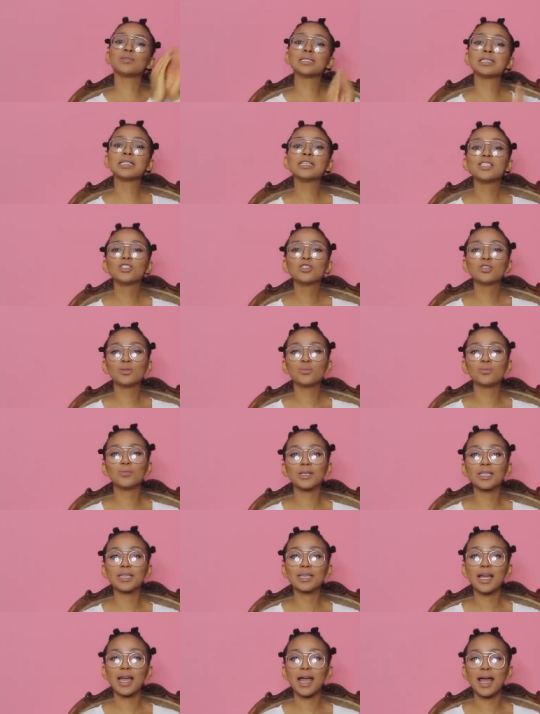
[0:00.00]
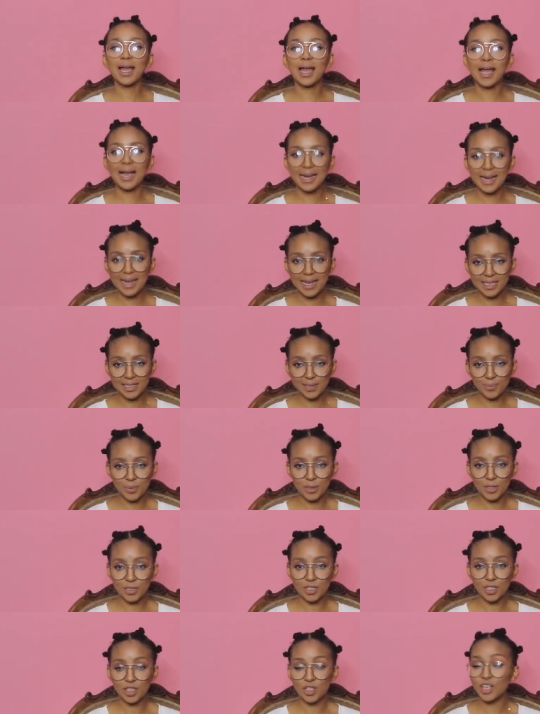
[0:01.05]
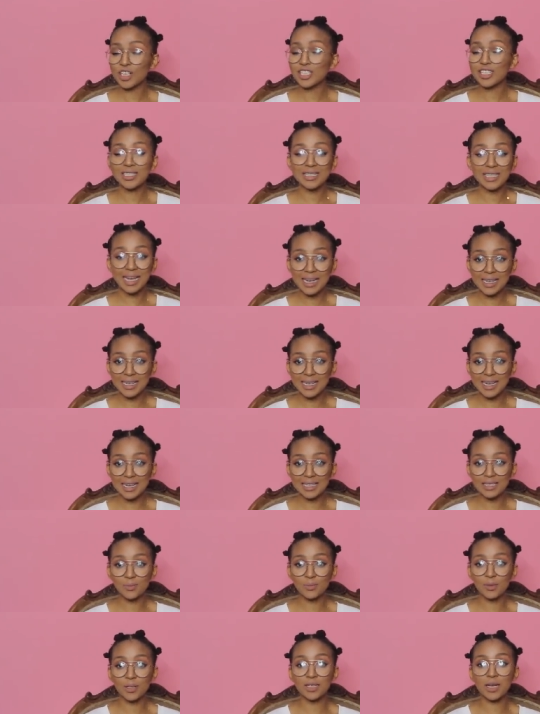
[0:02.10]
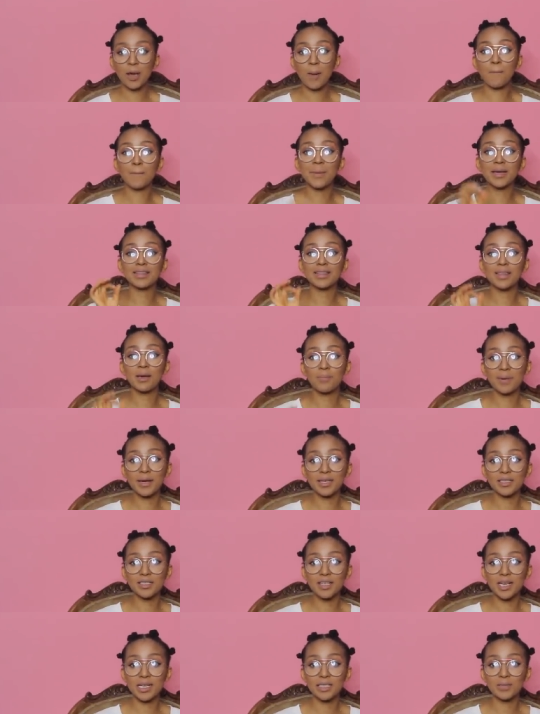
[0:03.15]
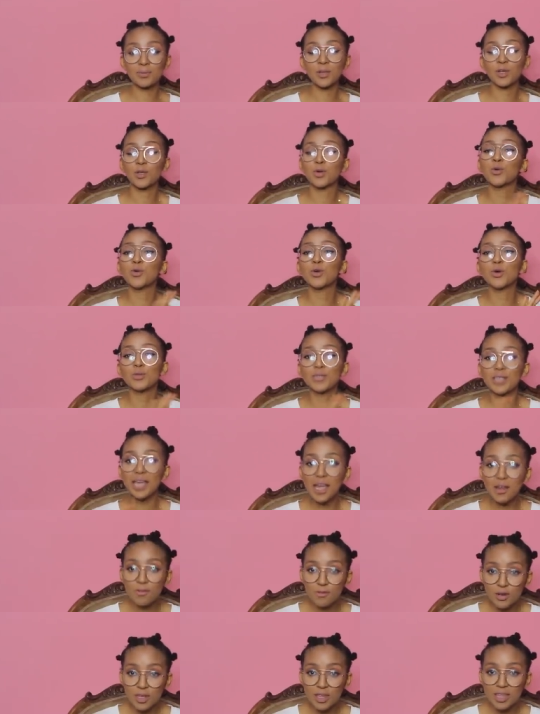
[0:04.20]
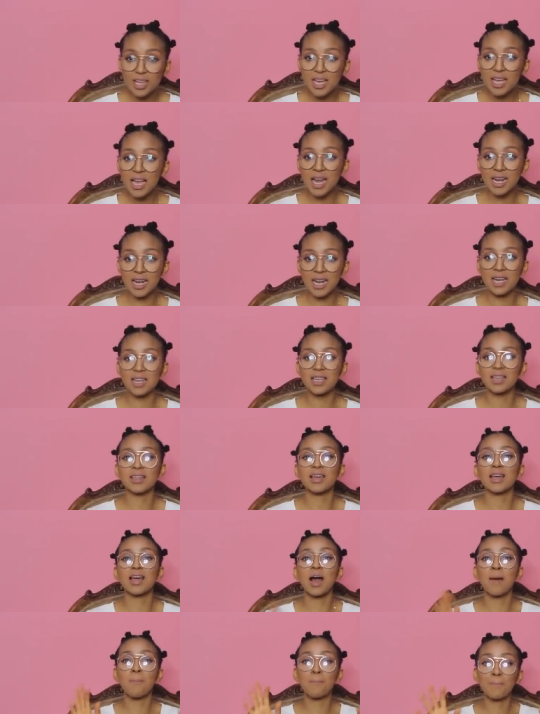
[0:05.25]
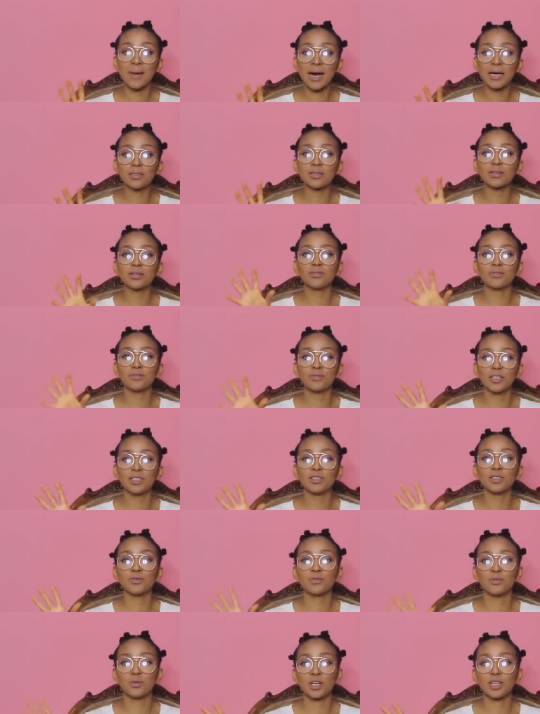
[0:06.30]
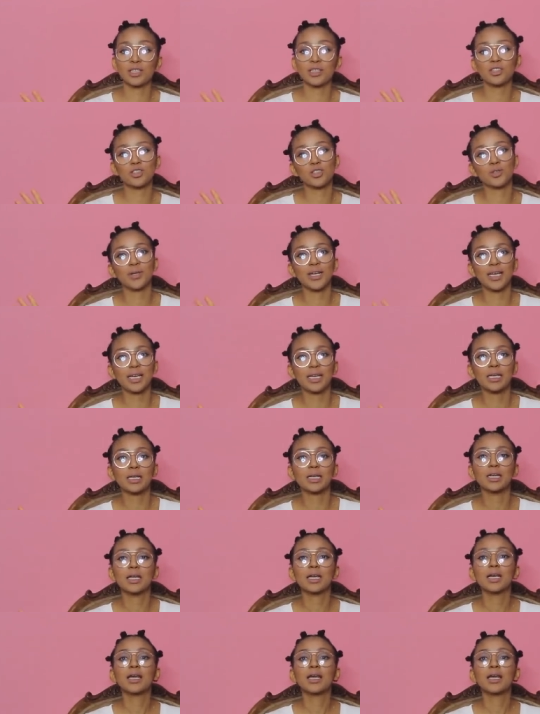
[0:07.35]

need to be an expert. Not just any expert, but the best expert who knows everything and anything about the field of work that you are in.